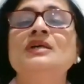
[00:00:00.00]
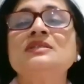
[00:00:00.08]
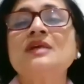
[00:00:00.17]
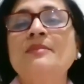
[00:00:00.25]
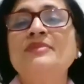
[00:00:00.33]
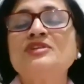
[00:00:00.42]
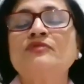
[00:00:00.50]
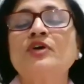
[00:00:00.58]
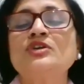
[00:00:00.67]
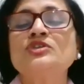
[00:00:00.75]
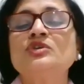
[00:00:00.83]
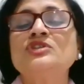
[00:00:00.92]
some
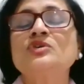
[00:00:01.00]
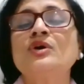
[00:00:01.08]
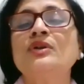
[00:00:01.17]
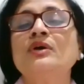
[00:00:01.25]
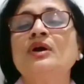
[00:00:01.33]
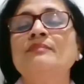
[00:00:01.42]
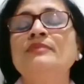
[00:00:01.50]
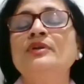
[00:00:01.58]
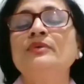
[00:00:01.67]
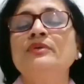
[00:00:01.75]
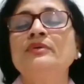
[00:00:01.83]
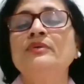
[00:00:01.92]
misfortune is going to come
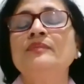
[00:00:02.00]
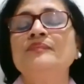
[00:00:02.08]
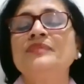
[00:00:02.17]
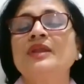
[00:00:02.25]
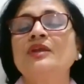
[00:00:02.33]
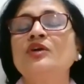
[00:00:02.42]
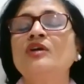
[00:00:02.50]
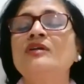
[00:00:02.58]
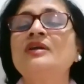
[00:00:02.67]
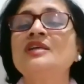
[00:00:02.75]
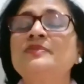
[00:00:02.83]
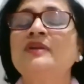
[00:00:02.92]
to you, your
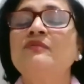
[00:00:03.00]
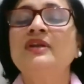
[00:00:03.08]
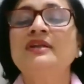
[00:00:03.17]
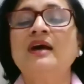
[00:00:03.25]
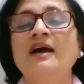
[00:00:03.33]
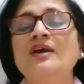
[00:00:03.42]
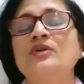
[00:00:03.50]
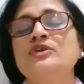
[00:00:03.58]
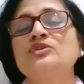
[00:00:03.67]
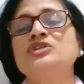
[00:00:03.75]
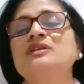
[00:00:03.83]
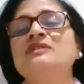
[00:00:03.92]
husband will die or
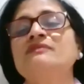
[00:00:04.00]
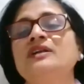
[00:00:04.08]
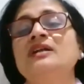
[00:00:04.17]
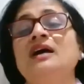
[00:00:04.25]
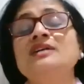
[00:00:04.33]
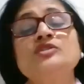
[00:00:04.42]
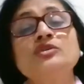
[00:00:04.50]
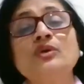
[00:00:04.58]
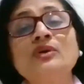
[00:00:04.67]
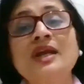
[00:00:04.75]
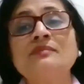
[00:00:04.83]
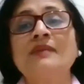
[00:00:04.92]
your children will die, so
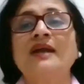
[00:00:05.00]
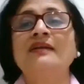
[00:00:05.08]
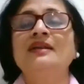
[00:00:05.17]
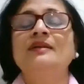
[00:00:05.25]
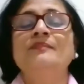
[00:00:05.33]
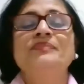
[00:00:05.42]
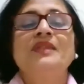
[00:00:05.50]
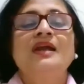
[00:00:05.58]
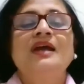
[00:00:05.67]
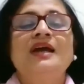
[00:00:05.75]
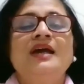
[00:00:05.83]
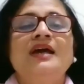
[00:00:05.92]
don't get married.
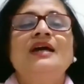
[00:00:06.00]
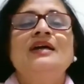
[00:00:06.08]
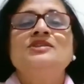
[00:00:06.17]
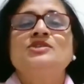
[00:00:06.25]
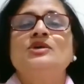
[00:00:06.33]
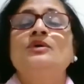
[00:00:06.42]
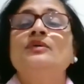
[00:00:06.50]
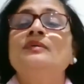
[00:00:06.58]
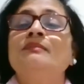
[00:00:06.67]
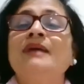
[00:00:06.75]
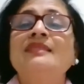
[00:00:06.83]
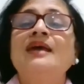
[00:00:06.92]
So
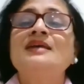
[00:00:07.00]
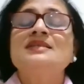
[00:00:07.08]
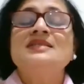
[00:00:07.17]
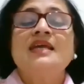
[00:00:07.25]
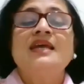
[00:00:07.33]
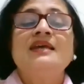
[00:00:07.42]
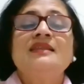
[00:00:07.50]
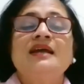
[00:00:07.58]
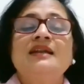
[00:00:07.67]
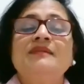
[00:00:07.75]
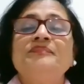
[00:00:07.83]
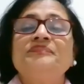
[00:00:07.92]
Mata is saying
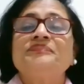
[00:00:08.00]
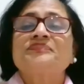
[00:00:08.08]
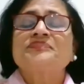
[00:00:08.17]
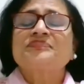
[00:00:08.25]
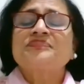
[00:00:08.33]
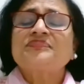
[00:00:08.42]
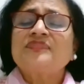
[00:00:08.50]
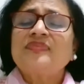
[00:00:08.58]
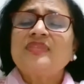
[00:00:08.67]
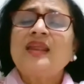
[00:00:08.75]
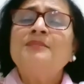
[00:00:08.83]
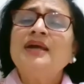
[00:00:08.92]
that
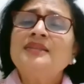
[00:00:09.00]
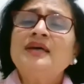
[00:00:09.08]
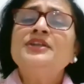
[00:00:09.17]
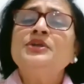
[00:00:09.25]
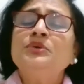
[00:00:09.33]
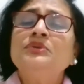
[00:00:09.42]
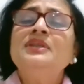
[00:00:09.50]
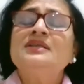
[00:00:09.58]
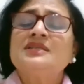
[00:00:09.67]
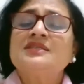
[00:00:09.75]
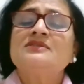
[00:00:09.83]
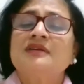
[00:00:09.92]
Mata knew
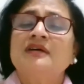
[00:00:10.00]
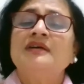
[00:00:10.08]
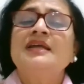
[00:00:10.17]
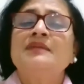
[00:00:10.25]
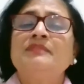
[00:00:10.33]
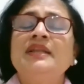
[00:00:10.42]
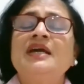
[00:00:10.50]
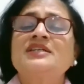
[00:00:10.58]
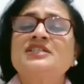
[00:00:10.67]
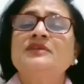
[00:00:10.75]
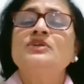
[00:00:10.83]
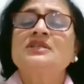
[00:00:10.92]
this, that
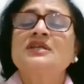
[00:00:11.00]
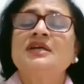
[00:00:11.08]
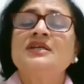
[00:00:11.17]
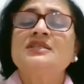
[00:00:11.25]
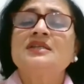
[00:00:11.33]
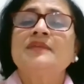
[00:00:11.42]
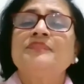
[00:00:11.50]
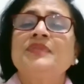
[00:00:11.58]
Meenakshi was cursed.